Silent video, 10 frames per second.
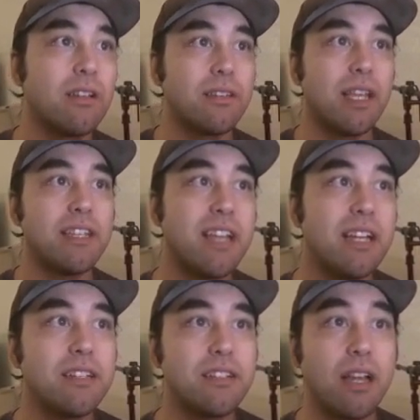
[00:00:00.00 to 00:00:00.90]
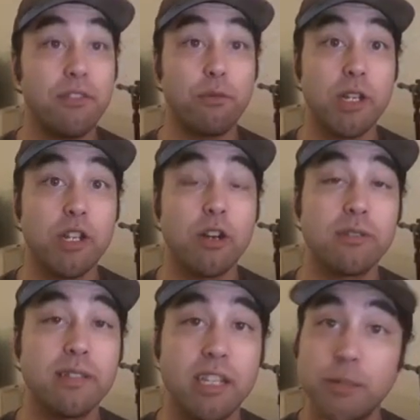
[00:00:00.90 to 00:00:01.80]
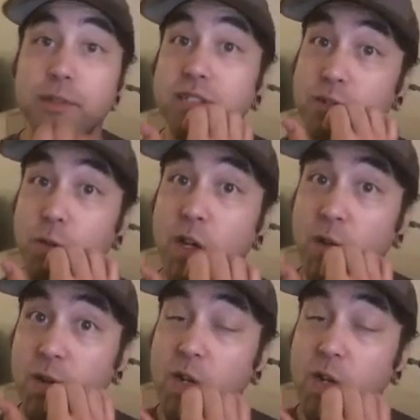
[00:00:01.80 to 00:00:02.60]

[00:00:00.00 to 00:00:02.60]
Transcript: they tended to have three cones like humans as well.